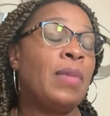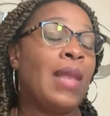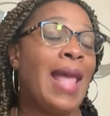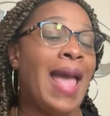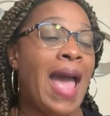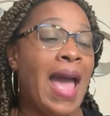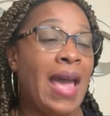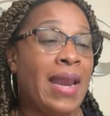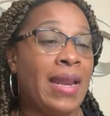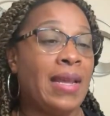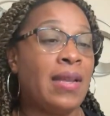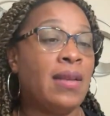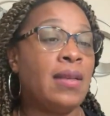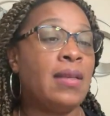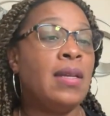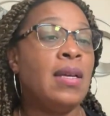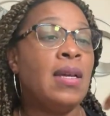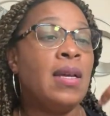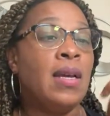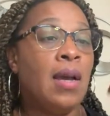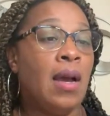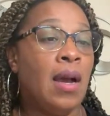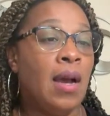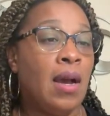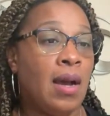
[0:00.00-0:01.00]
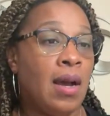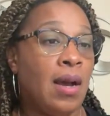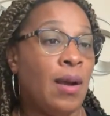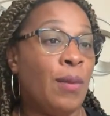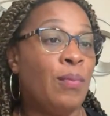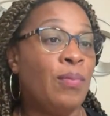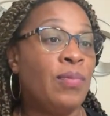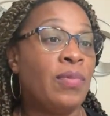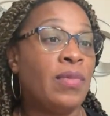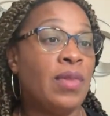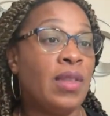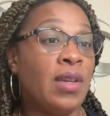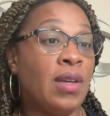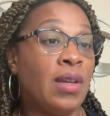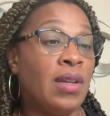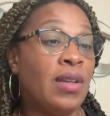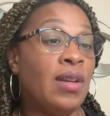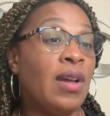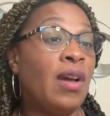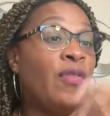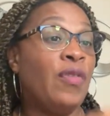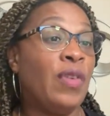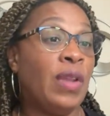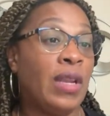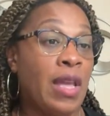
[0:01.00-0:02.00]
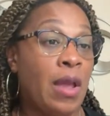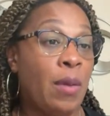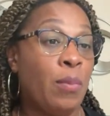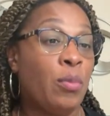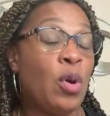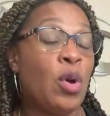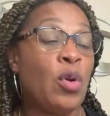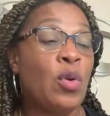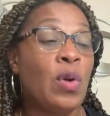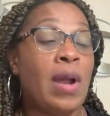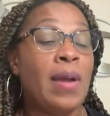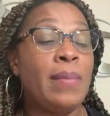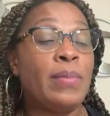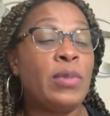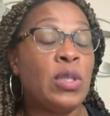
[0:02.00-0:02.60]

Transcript: adding the affiliate program.